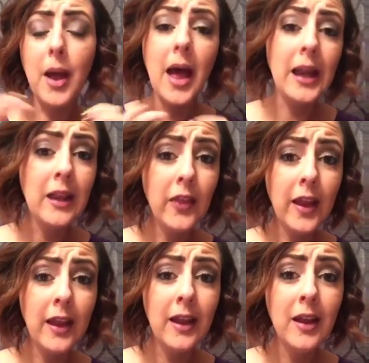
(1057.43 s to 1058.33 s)

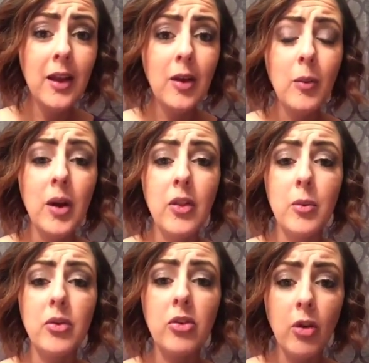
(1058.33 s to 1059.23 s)
anything where there
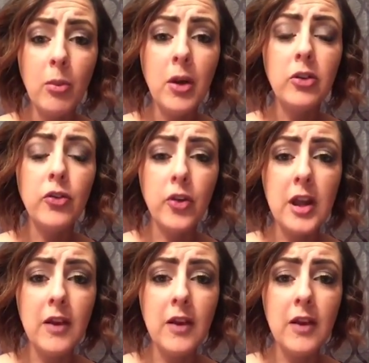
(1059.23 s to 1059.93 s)
was so much free